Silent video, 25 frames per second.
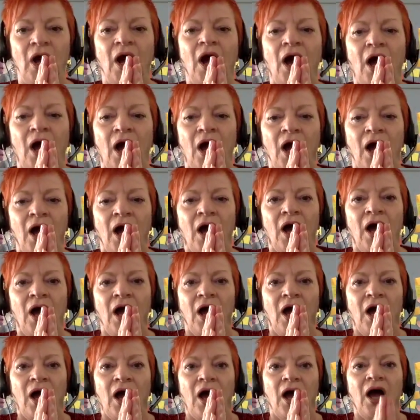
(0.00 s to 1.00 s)

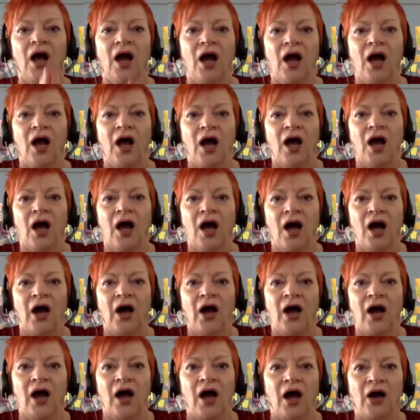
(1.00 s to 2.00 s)
I
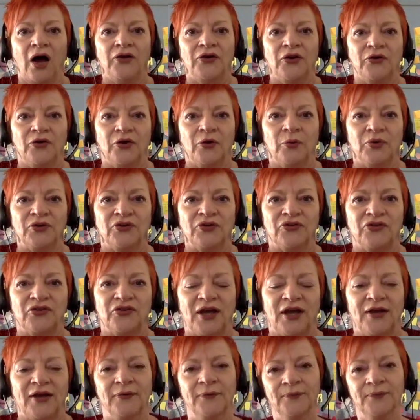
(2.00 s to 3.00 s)
don't know what to
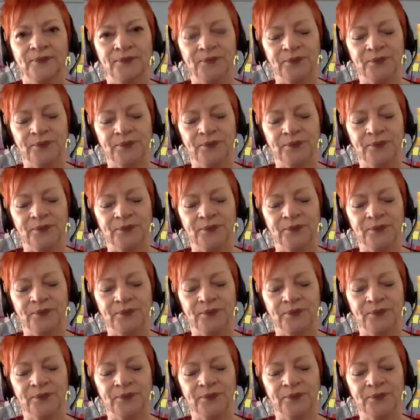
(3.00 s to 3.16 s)
say.